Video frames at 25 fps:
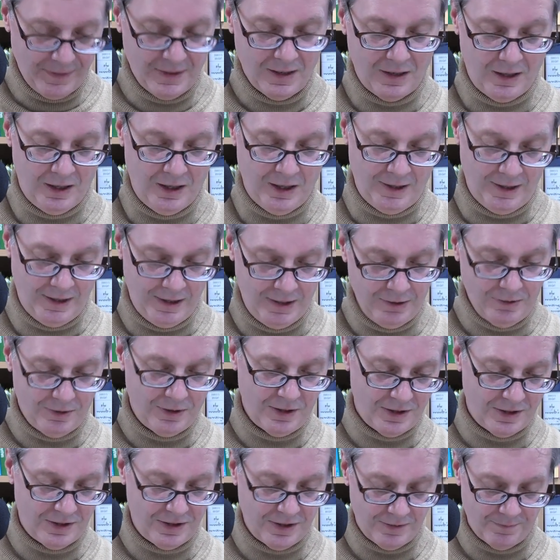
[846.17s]
and
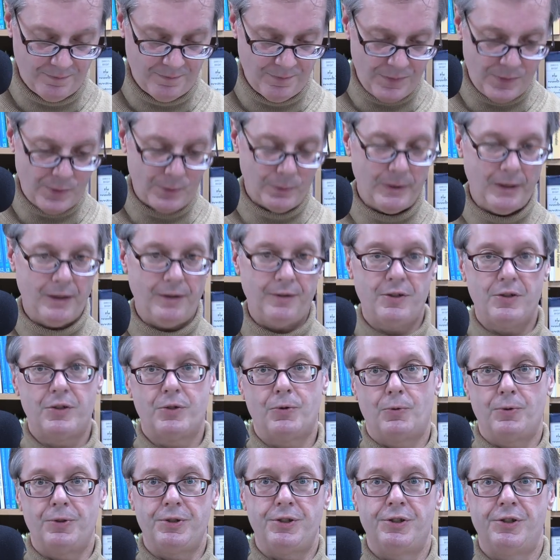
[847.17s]
notice throughout
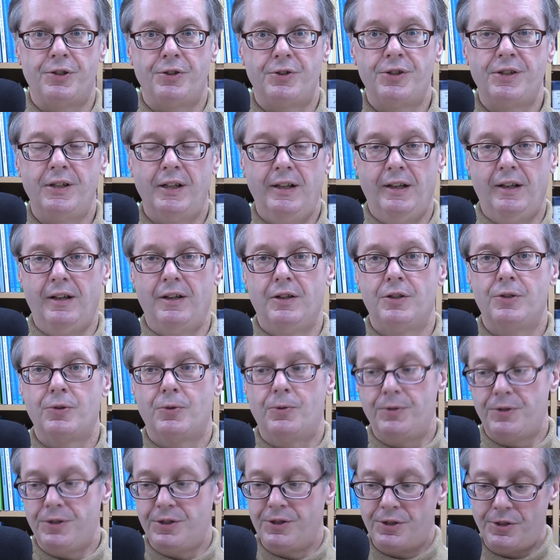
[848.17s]
sources are cited.
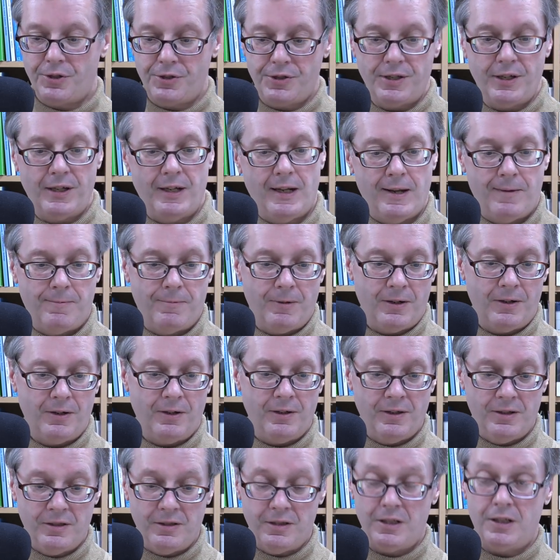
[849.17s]
Sources are cited
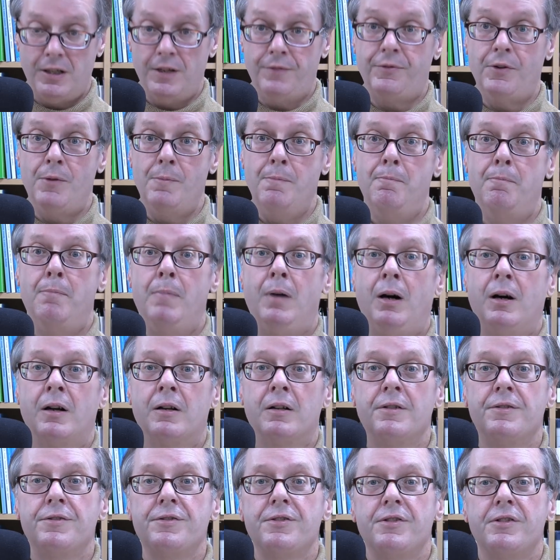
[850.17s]
regarding the different
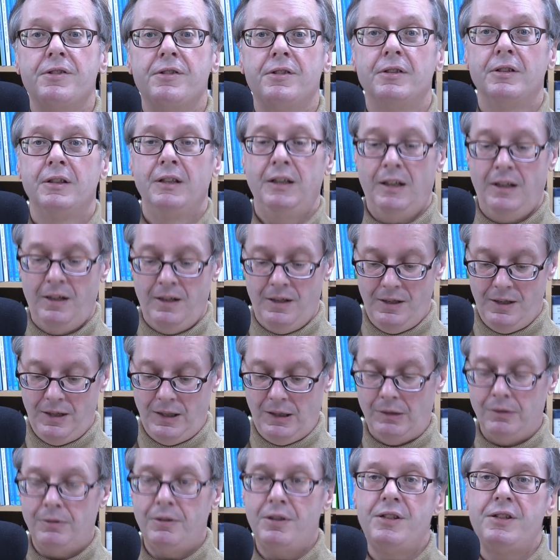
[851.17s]
models and
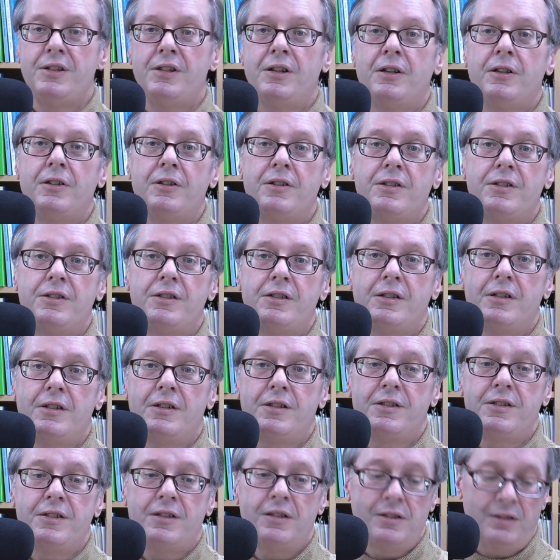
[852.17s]
theories that are
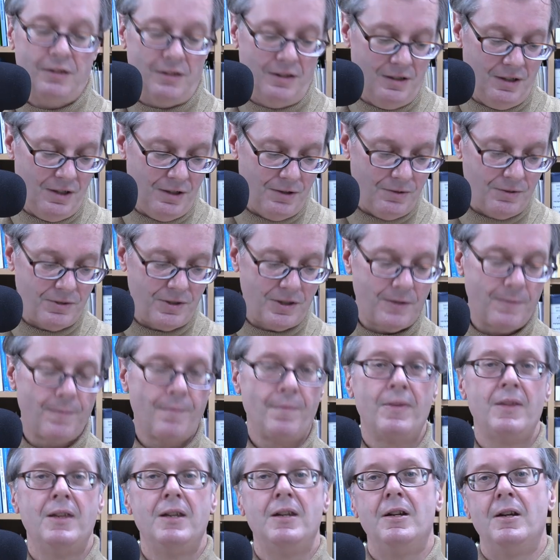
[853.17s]
discussed and used.
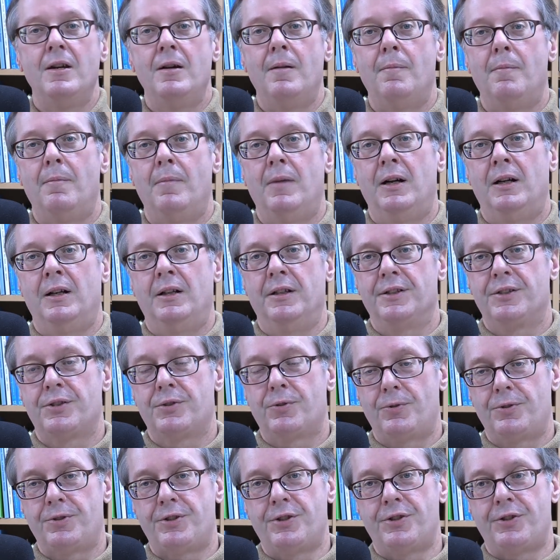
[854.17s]

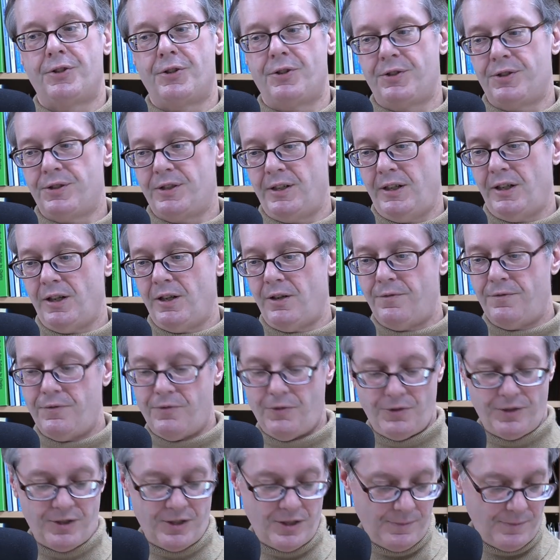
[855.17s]
Sources are cited
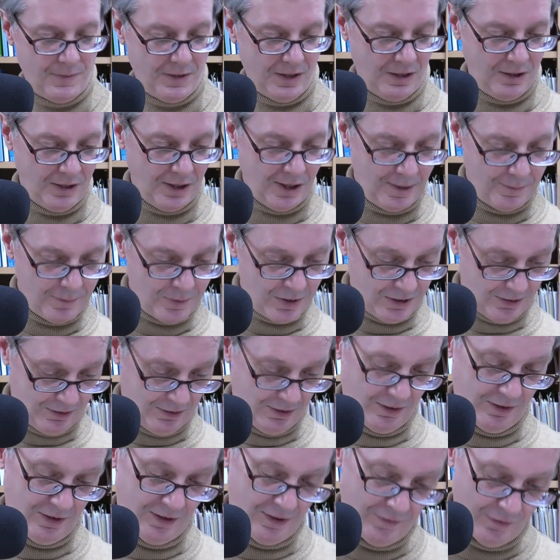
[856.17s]
for some of the claims,
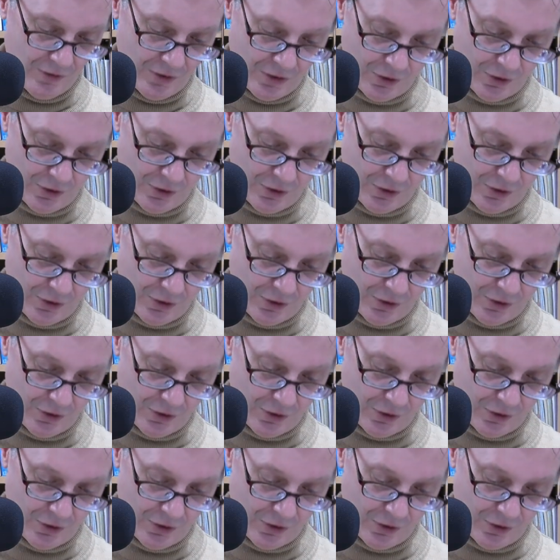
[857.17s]
even